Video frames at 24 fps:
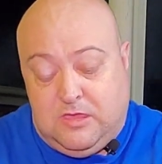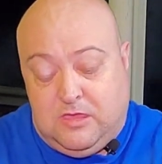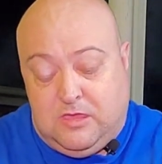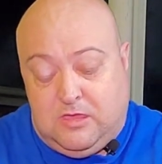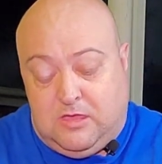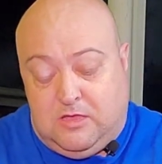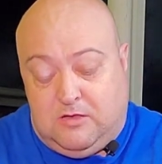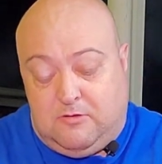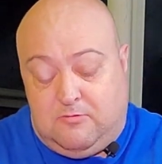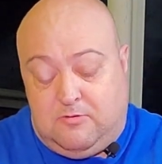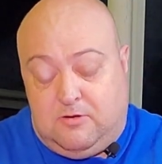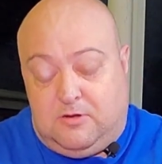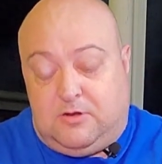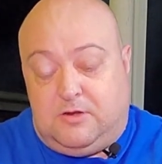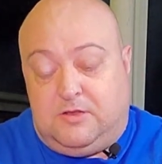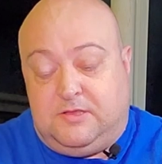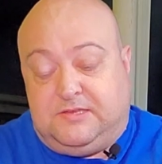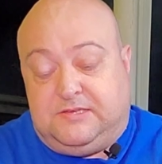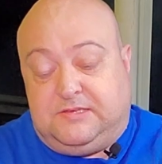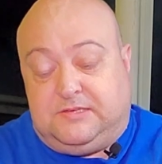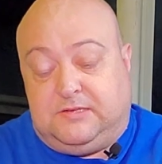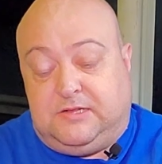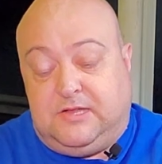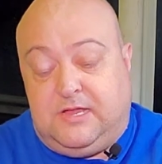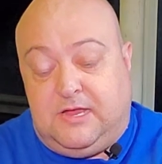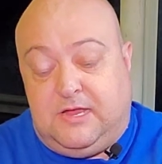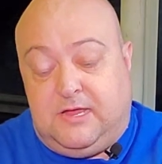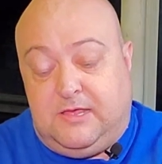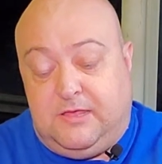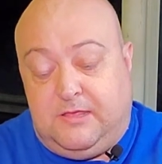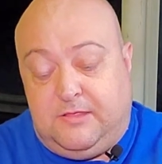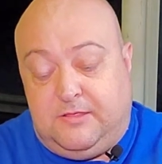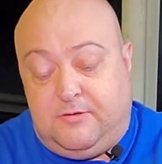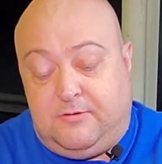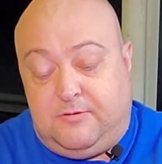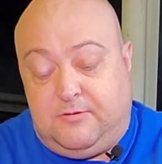and we're going to
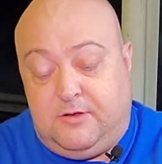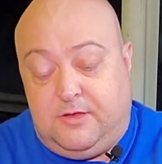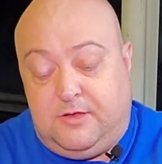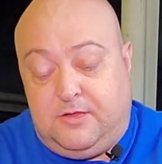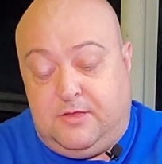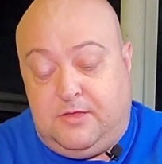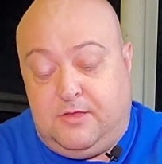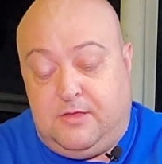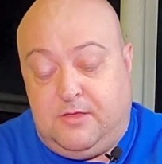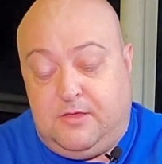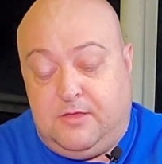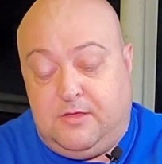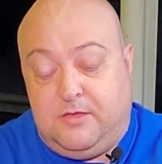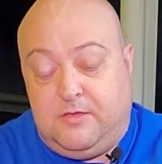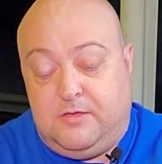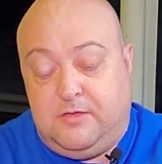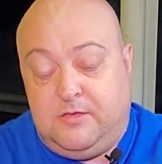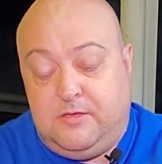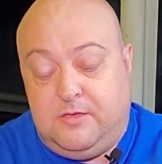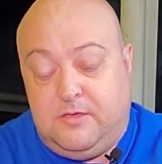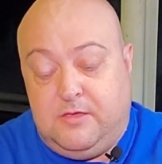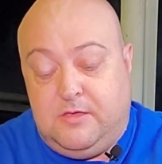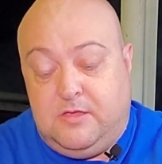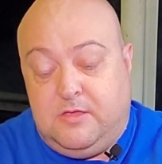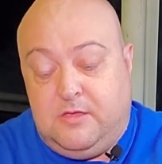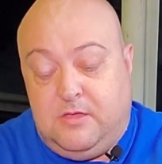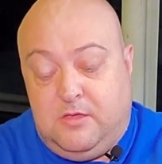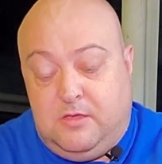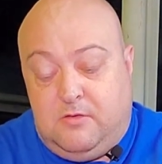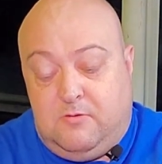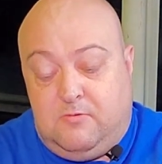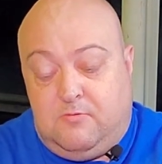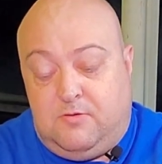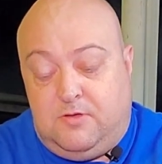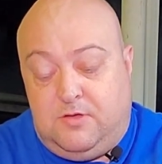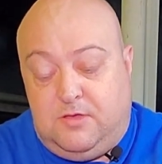slather it
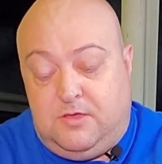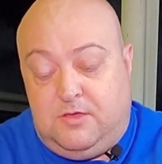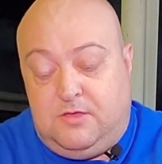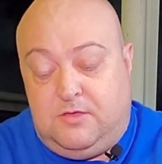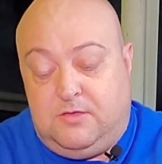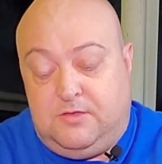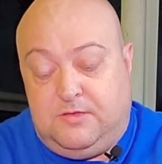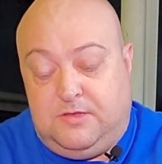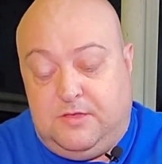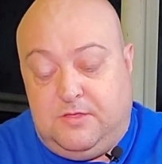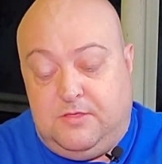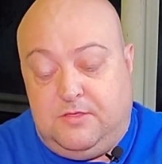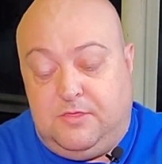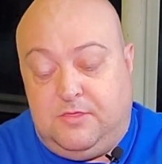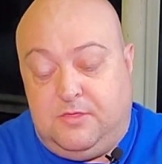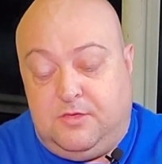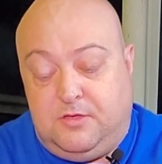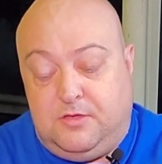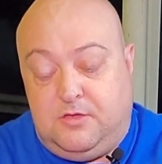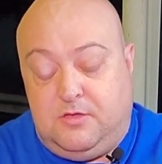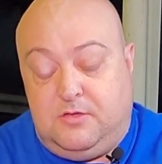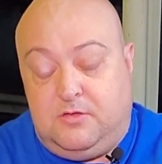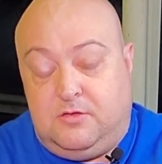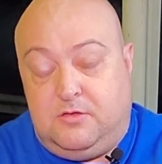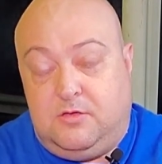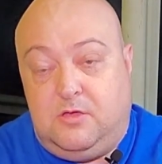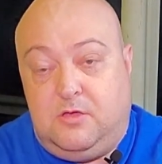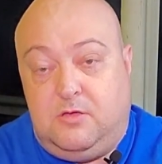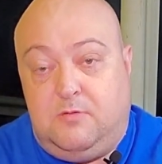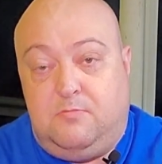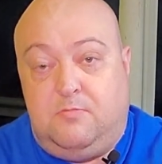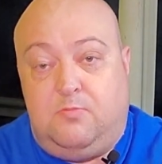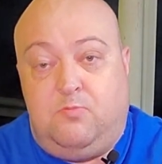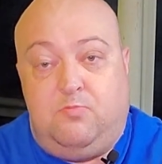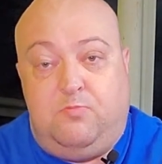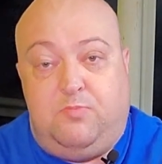with
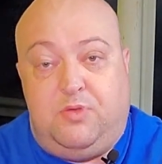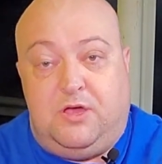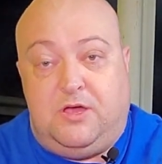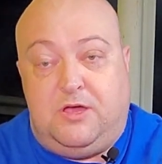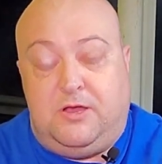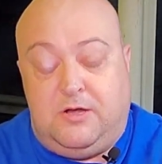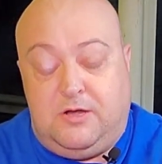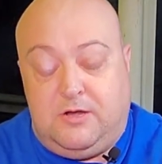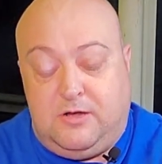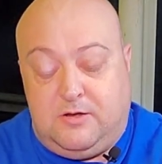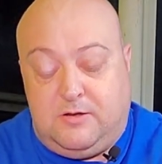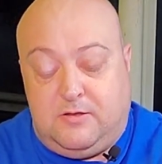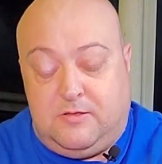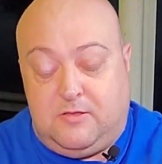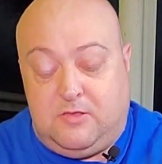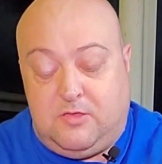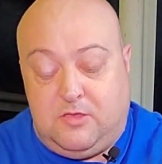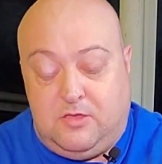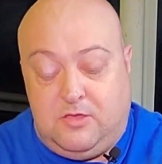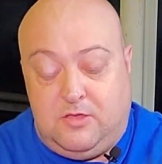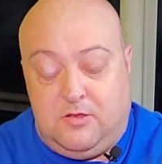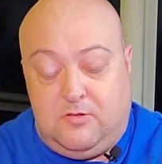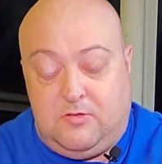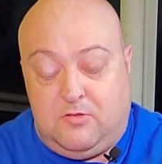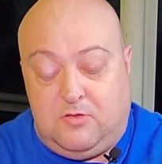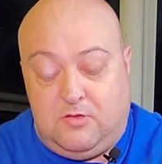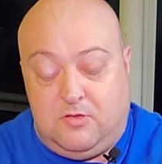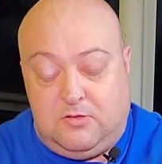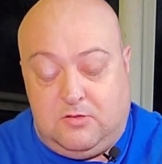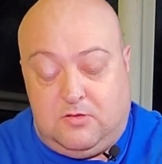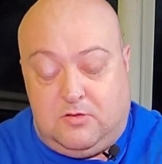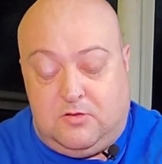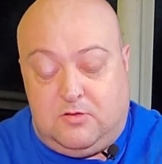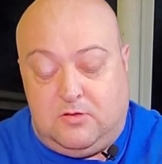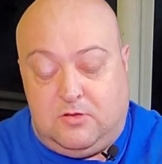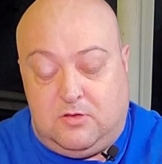the butter on
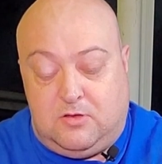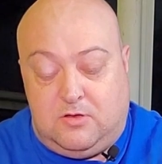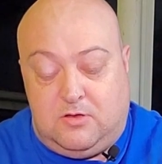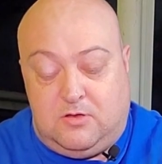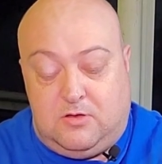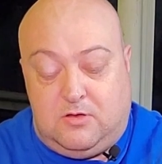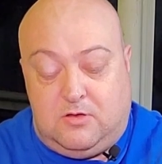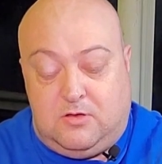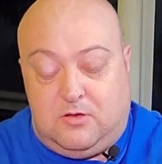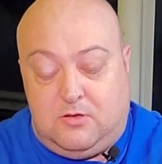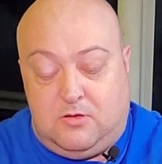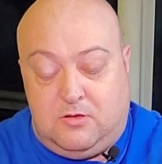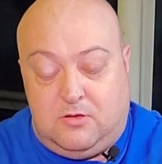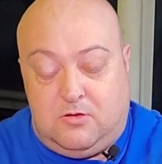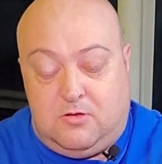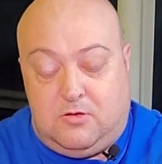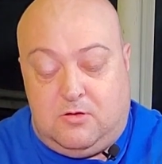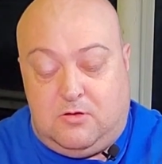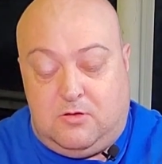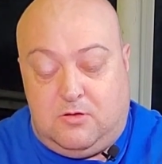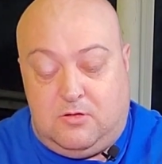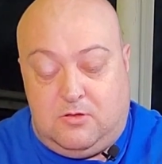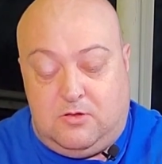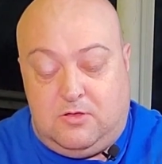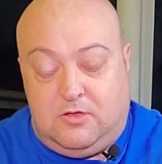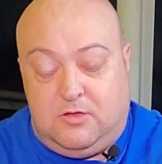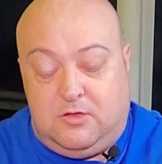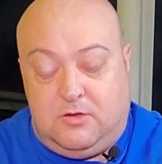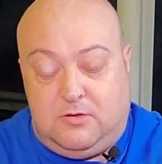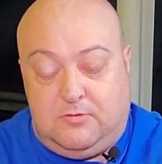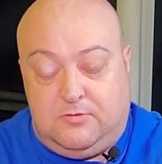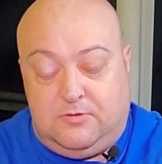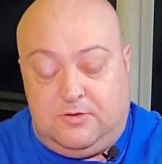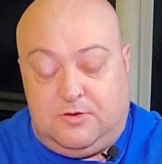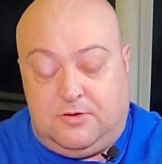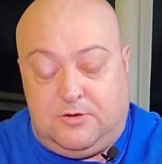
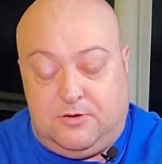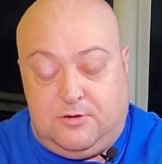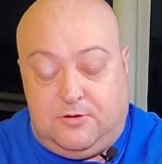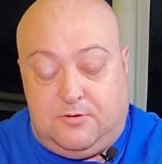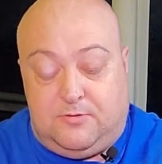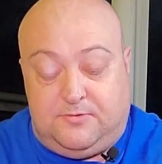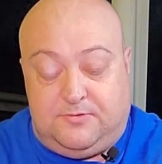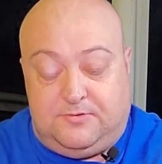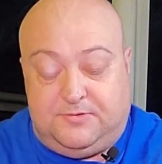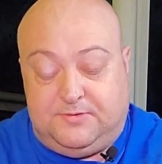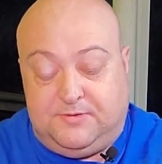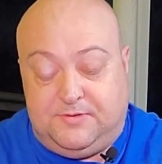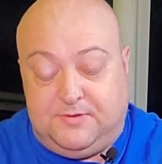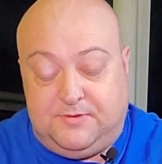all of the kernels.